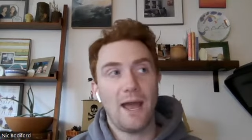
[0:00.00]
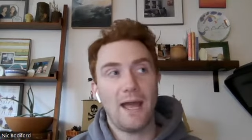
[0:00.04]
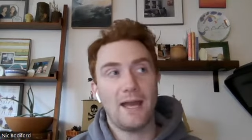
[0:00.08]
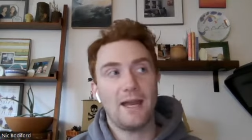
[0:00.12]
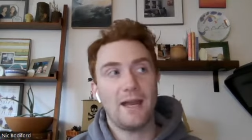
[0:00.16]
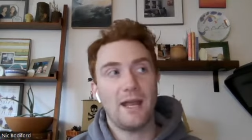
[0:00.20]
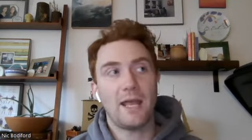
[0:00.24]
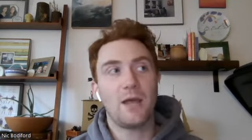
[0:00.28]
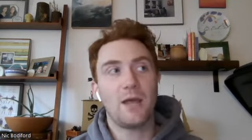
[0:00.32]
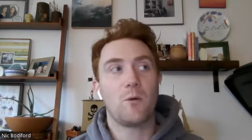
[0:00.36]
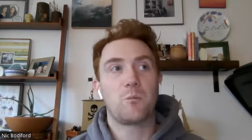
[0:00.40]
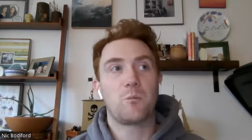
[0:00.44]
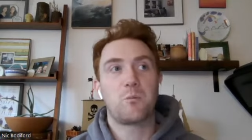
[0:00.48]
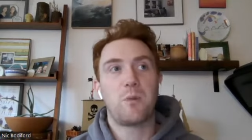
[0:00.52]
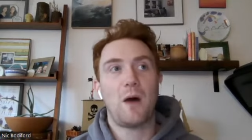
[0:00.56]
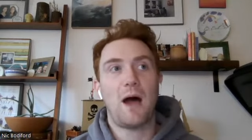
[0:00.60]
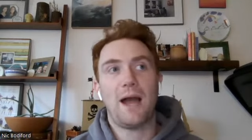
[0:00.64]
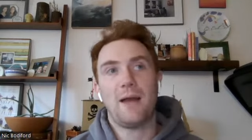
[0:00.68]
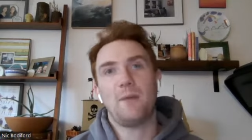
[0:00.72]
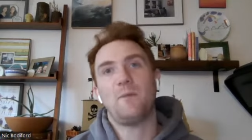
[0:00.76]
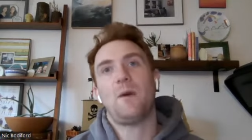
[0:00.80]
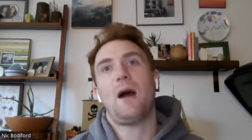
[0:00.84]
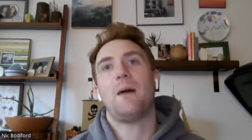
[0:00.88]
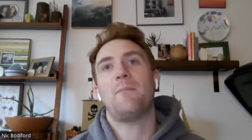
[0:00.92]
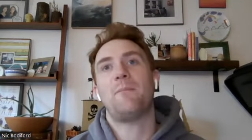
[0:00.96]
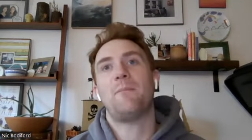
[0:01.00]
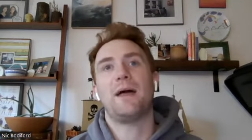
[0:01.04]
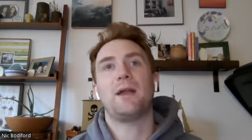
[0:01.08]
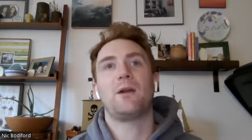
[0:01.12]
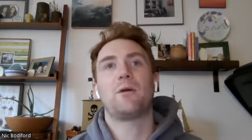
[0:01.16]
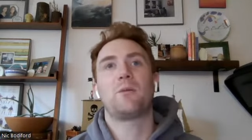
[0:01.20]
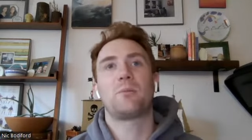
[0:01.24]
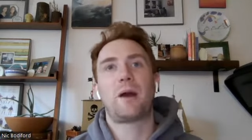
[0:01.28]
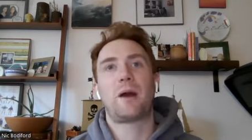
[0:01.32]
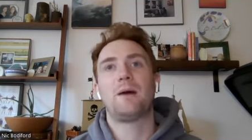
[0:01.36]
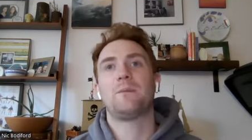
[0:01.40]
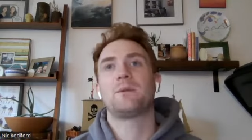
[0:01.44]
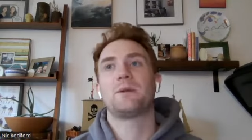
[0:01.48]
And he'll, I, I bet he'll
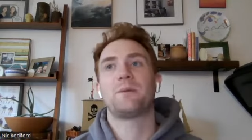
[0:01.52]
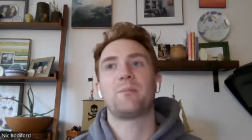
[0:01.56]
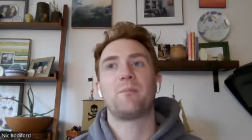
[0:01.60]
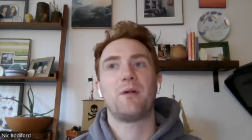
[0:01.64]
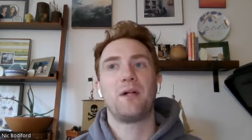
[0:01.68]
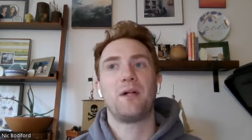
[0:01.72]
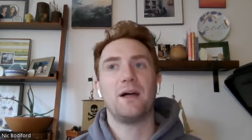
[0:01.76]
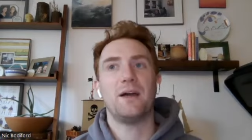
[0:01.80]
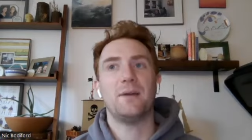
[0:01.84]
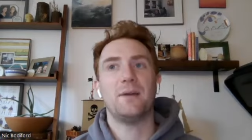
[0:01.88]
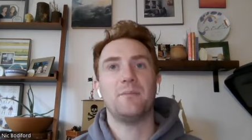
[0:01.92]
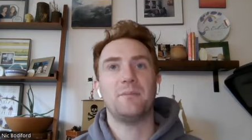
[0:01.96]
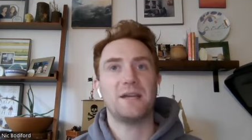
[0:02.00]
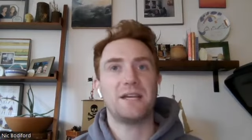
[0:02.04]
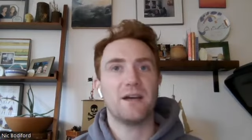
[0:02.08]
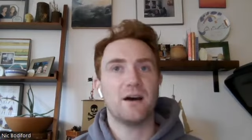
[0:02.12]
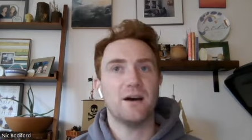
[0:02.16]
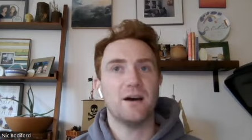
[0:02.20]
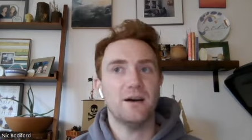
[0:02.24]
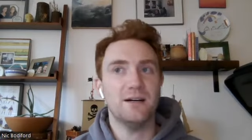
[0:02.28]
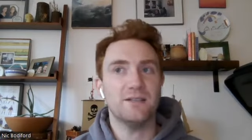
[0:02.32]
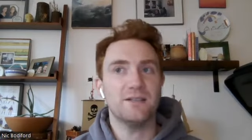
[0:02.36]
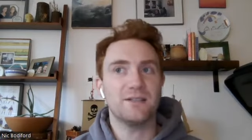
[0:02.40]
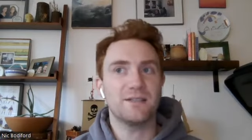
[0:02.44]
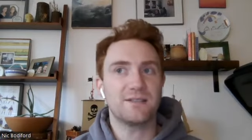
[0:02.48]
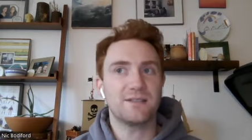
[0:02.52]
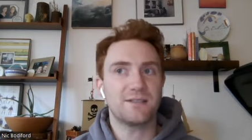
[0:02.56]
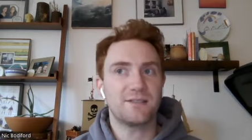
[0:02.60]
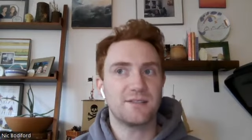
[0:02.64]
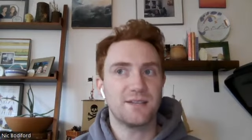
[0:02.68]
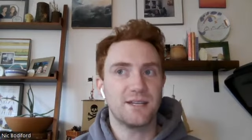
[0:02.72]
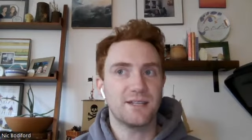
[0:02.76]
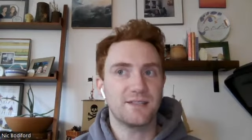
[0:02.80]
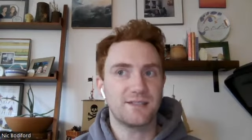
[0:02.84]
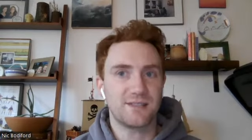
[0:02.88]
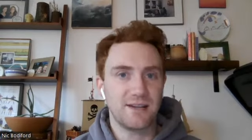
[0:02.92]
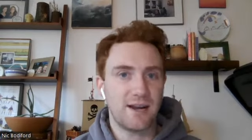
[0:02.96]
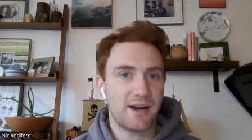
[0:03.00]
probably play because
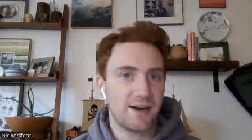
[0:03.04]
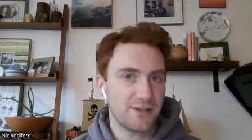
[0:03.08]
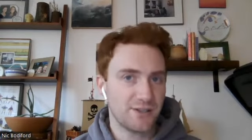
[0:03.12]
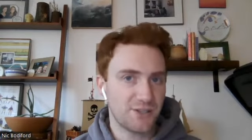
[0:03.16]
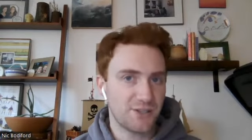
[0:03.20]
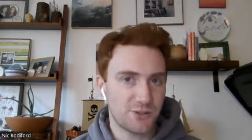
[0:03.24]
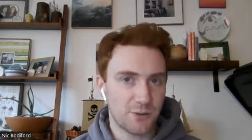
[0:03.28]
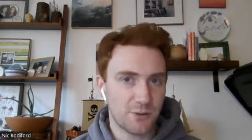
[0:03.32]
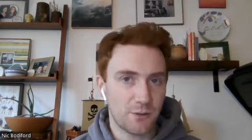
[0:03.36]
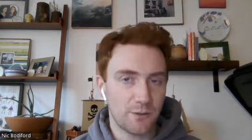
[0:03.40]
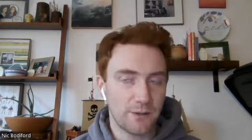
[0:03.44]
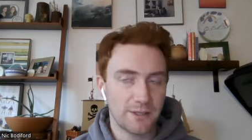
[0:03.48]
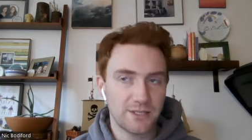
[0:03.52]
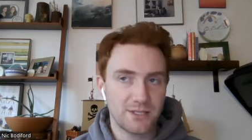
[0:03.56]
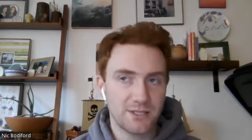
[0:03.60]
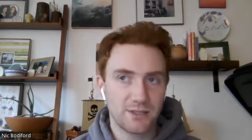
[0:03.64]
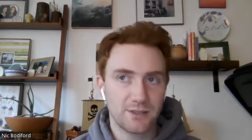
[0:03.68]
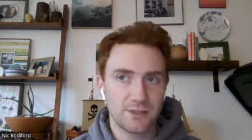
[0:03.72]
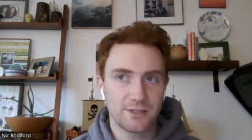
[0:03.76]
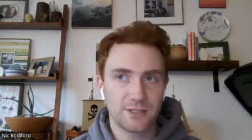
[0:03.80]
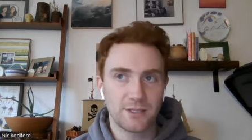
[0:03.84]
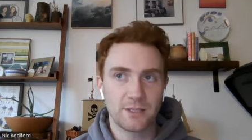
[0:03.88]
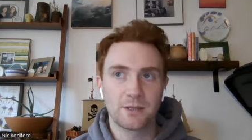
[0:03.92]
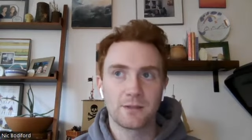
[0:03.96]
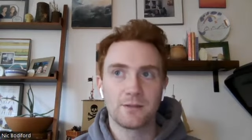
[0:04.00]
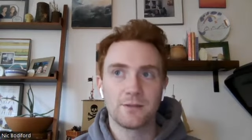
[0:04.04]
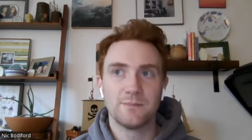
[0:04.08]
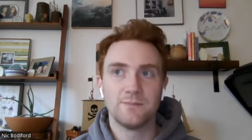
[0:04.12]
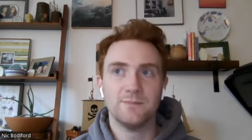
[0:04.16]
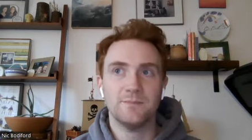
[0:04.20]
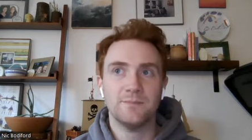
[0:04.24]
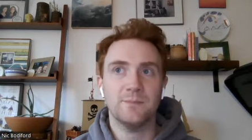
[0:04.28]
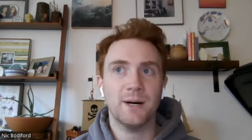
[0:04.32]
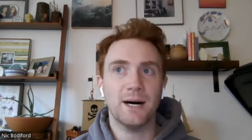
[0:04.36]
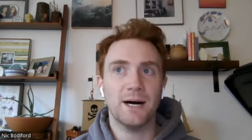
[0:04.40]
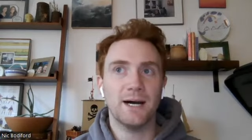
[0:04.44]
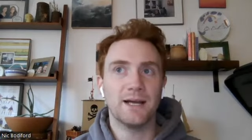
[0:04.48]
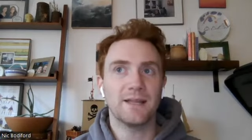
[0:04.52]
it's not his throwing shoulder,
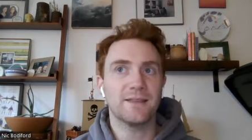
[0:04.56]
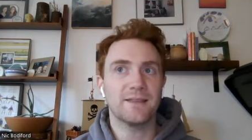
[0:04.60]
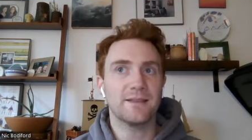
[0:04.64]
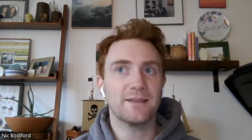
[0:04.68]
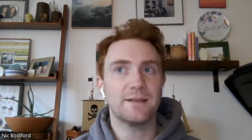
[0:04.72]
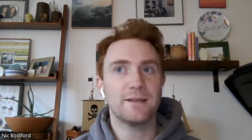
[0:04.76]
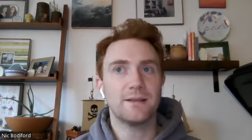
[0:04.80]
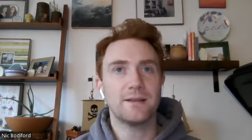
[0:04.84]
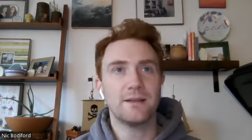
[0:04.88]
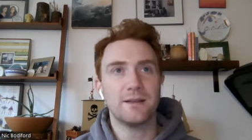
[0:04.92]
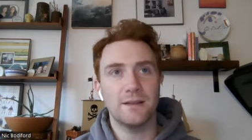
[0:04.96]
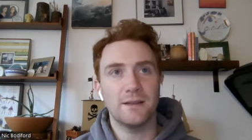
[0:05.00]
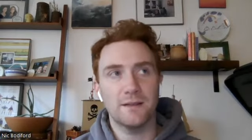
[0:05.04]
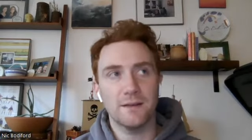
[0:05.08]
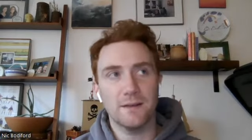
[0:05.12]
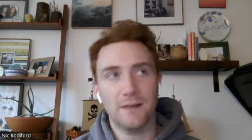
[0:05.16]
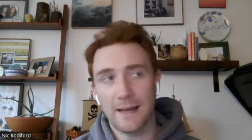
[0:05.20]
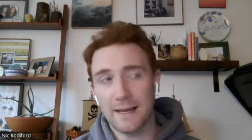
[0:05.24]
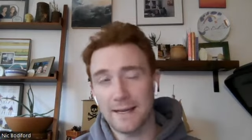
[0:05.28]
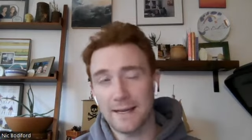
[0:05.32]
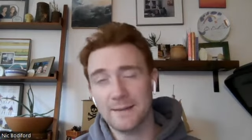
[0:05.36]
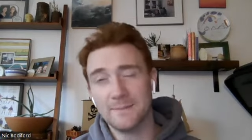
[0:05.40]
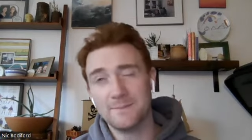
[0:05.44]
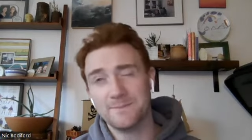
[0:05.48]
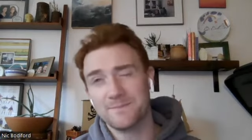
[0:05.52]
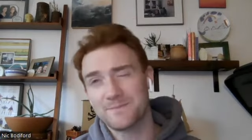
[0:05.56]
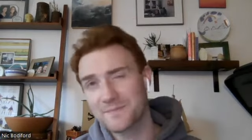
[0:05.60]
but like